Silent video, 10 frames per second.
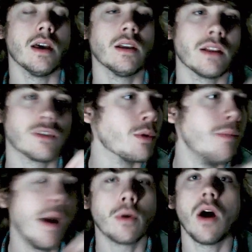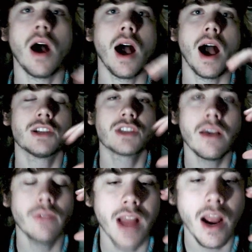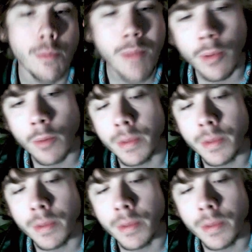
like to remember, I just have like, I remember